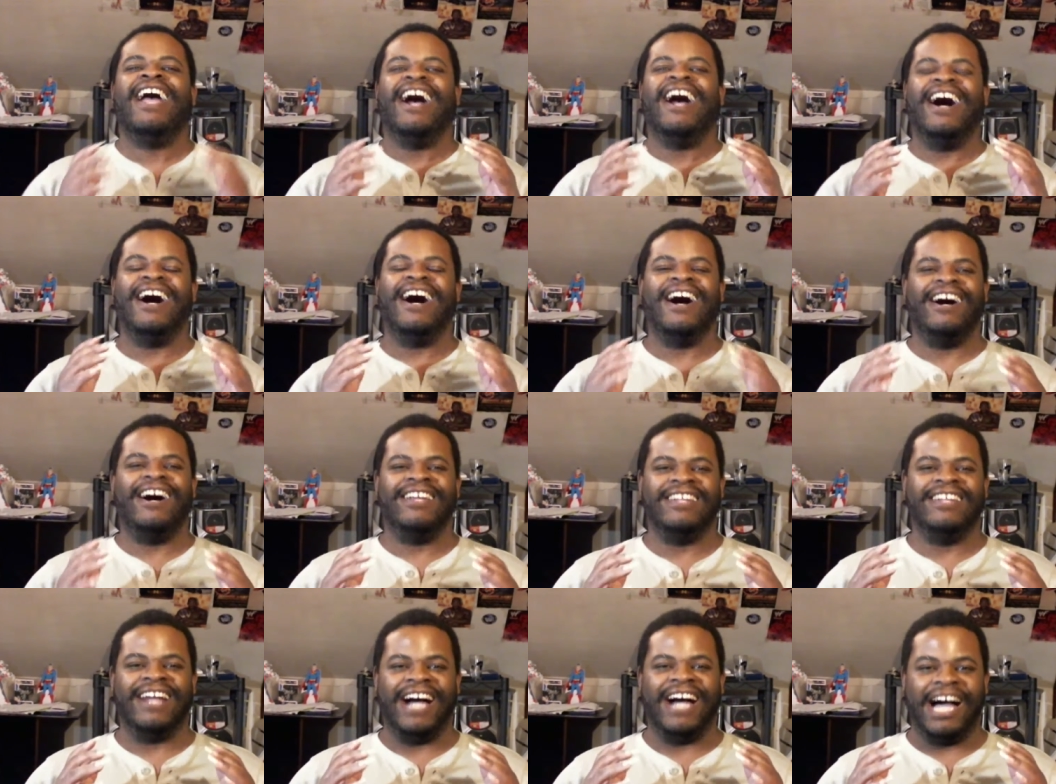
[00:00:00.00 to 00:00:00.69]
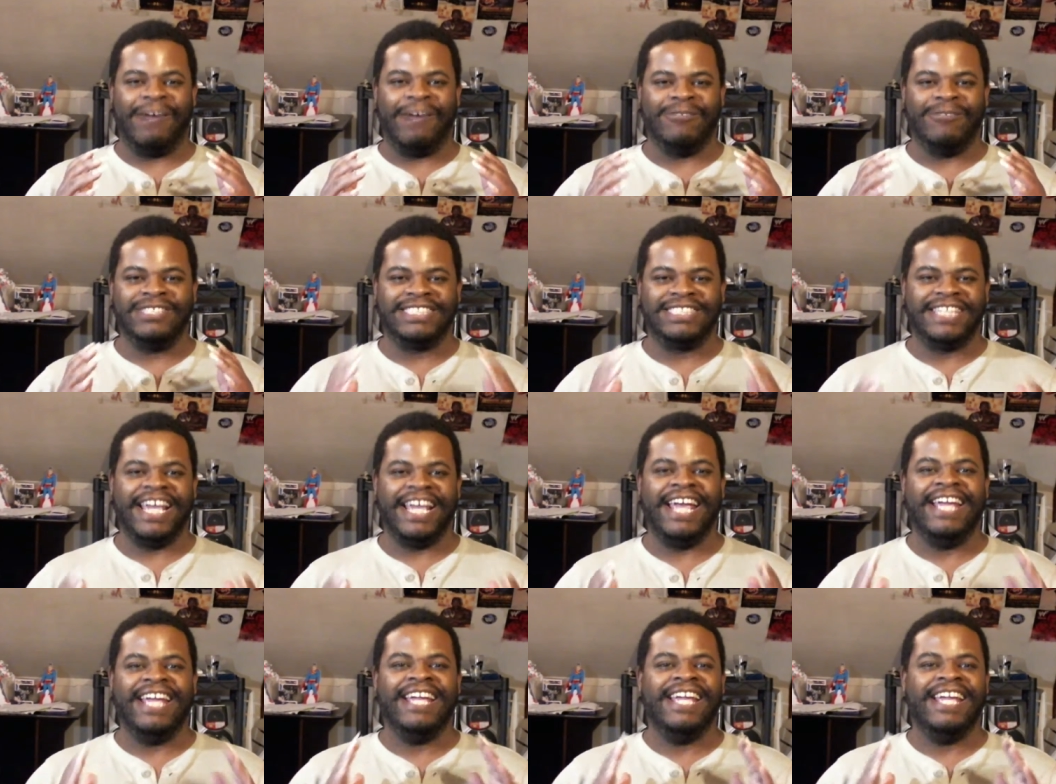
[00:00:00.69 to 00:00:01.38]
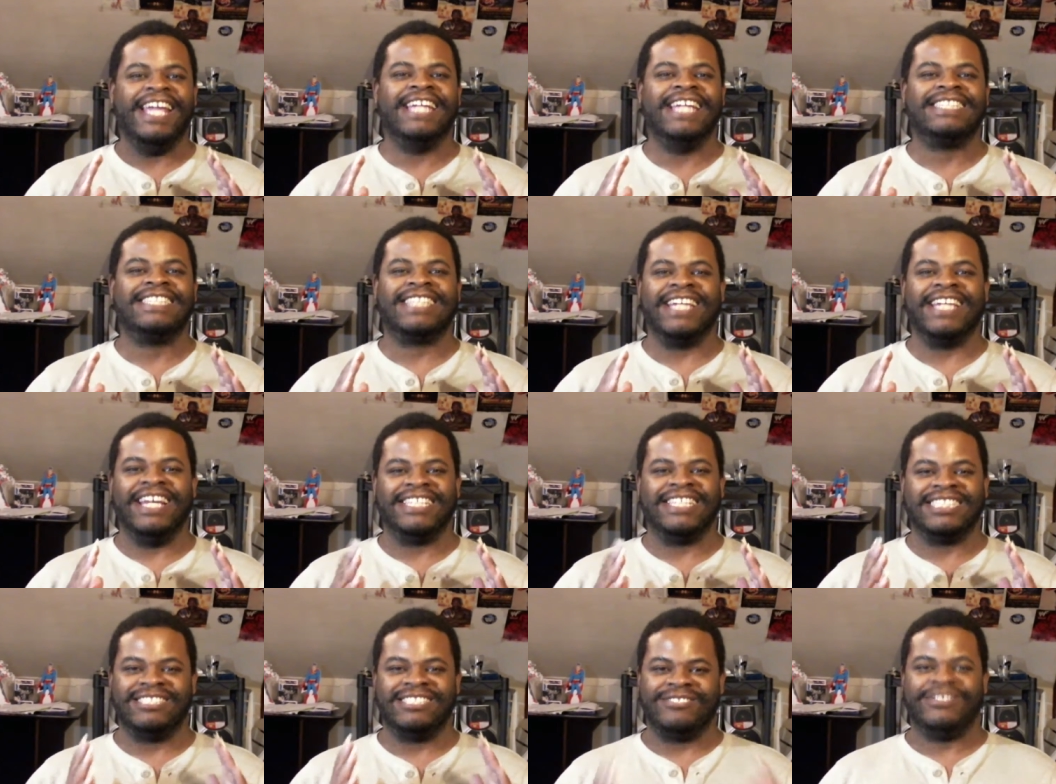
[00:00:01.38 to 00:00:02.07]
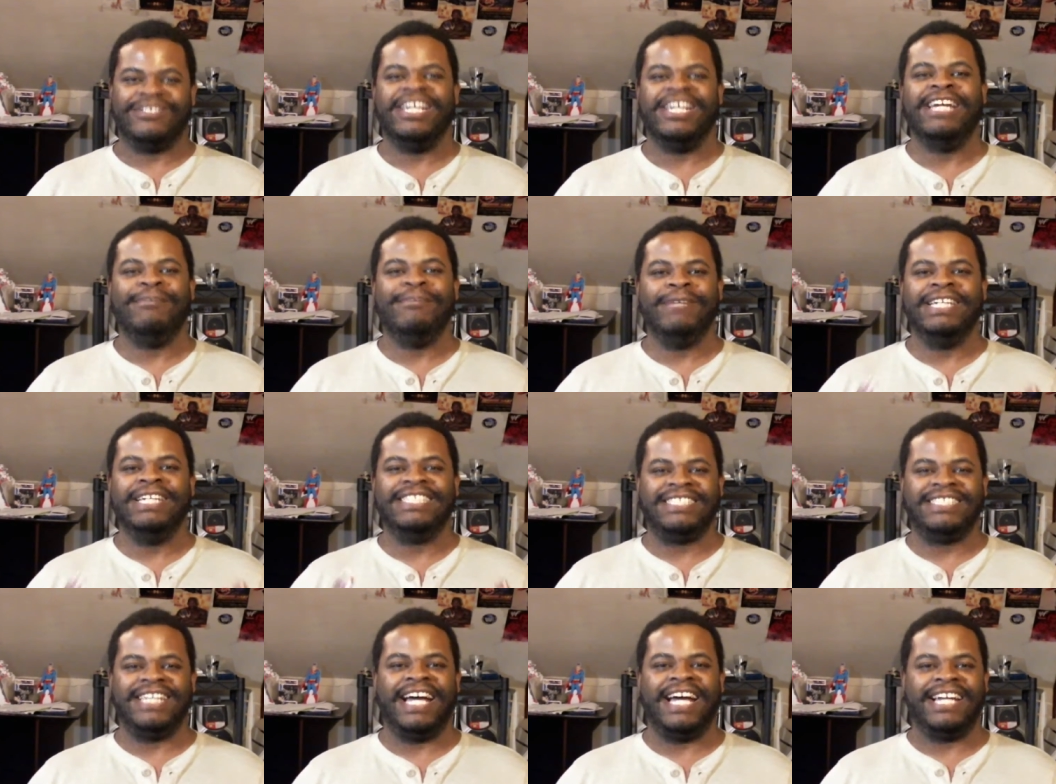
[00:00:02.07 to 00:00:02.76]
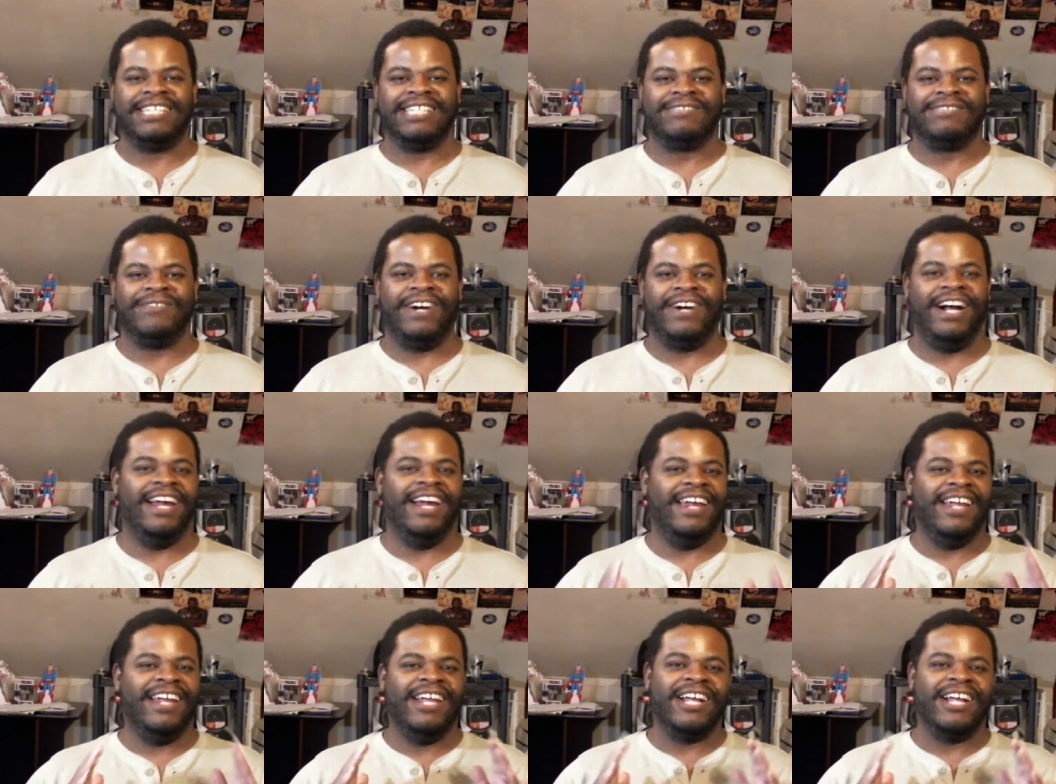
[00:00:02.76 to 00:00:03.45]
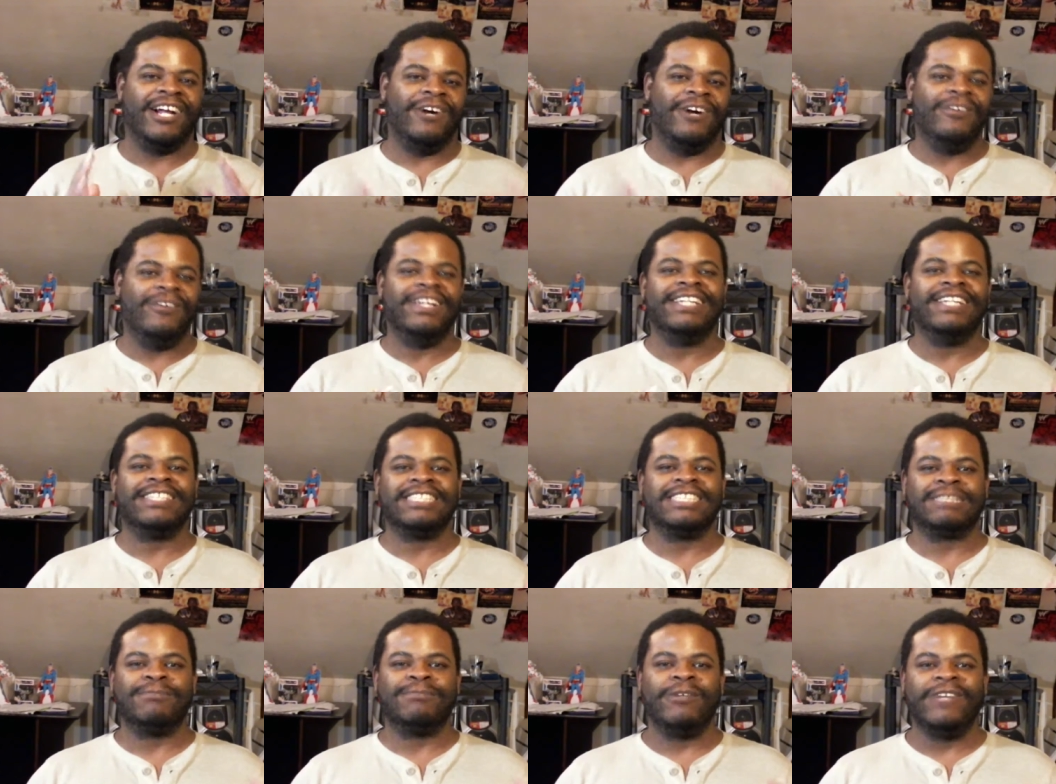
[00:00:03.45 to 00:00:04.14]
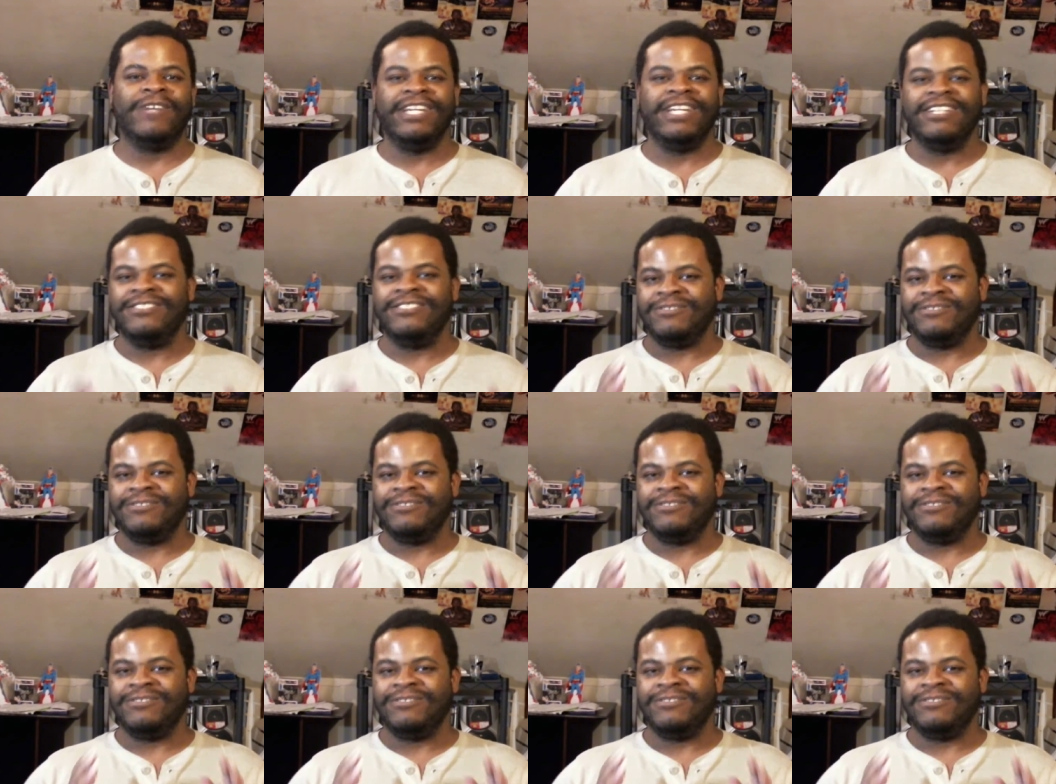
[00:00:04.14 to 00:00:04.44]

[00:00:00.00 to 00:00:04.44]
I will say it's extremely satisfying. Going into this movie,